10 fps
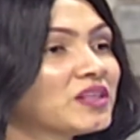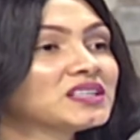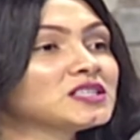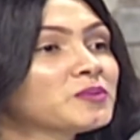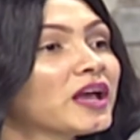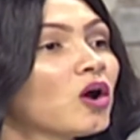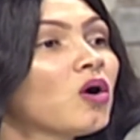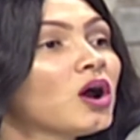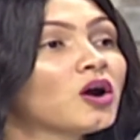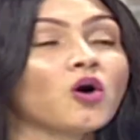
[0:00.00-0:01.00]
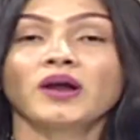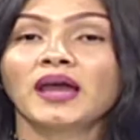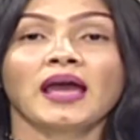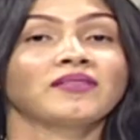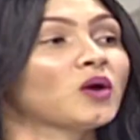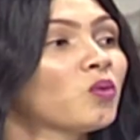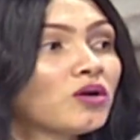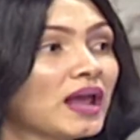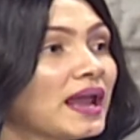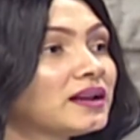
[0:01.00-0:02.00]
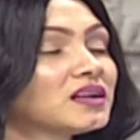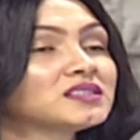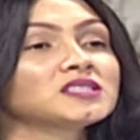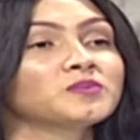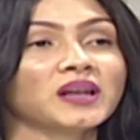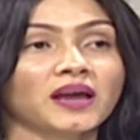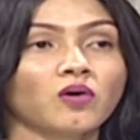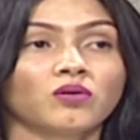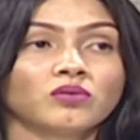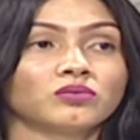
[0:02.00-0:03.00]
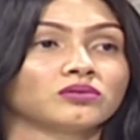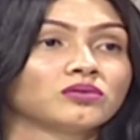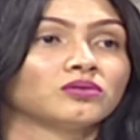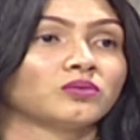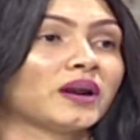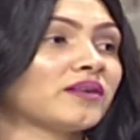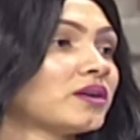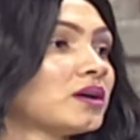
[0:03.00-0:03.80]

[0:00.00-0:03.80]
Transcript: They'll just be like, oh, her, okay, and they won't hate. They'll just be like, oh, cool, cool, whatever.